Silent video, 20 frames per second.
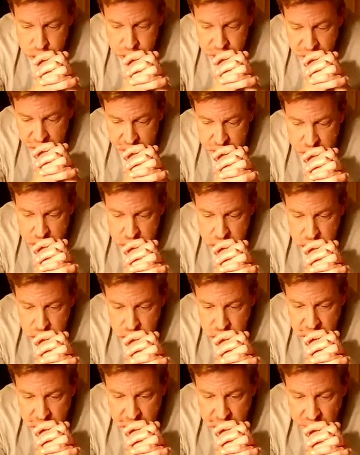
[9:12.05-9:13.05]
But
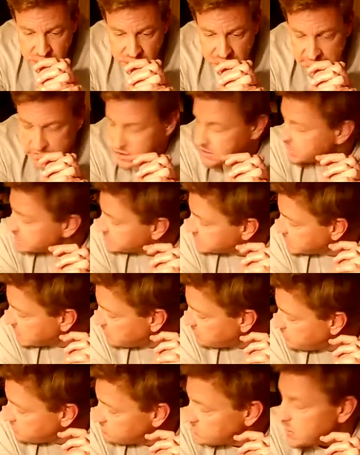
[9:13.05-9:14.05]
when it landed
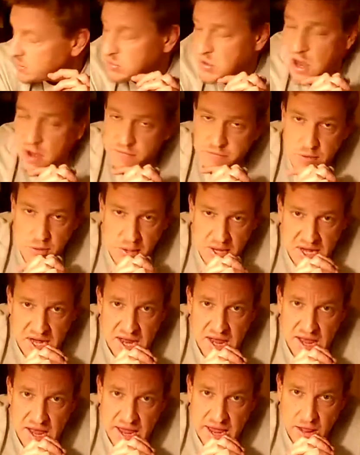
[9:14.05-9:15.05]
itself, it ripped off the right
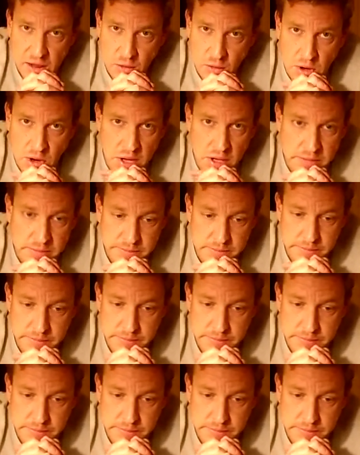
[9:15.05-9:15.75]
aileron,